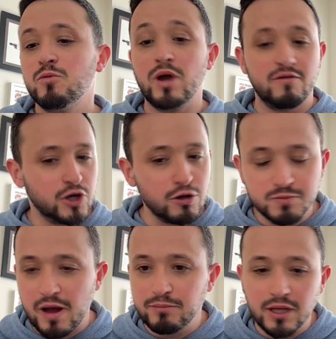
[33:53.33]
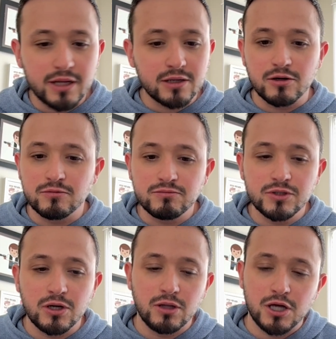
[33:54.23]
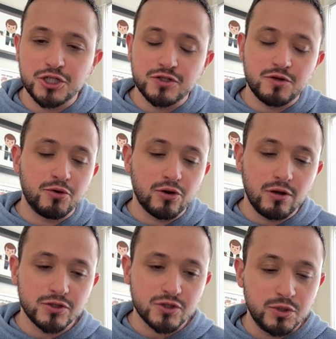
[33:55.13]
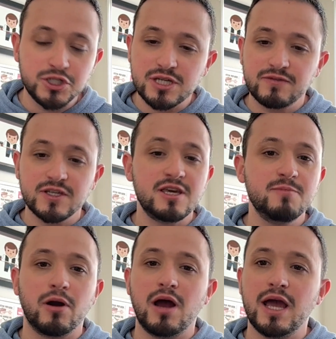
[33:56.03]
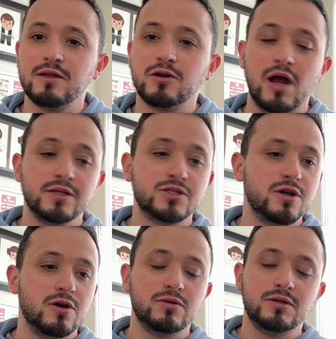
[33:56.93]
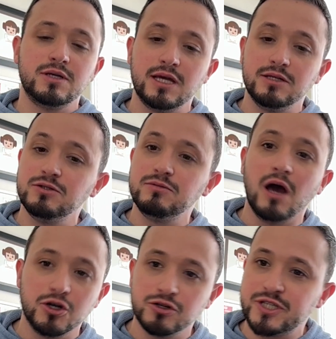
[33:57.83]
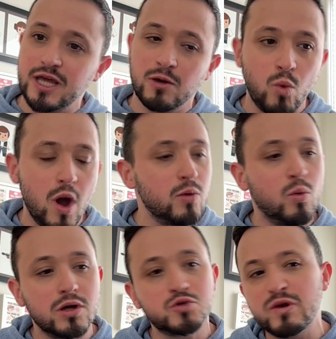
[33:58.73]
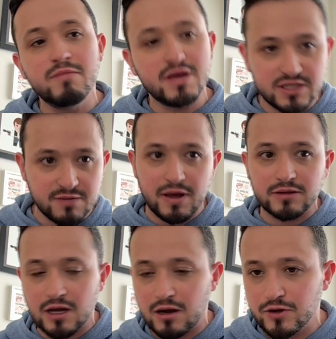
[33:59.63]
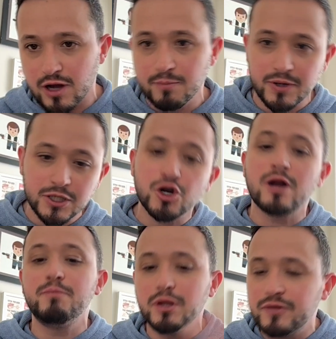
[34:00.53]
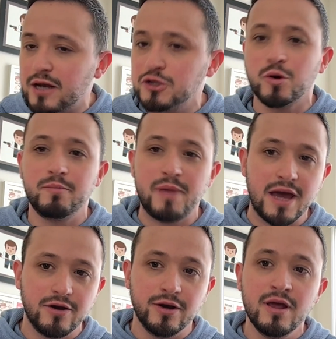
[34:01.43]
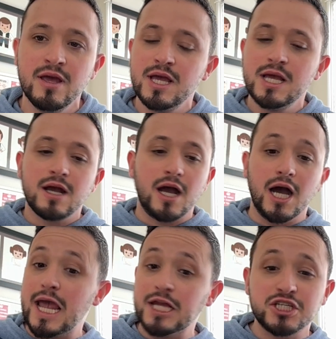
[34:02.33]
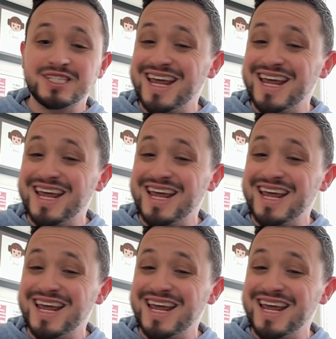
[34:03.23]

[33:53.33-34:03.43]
Whenever it goes public or launches their protocol. So we just have to keep our eye to the grindstone and understand what it was we missed about that other company, try to build that into our pattern, and just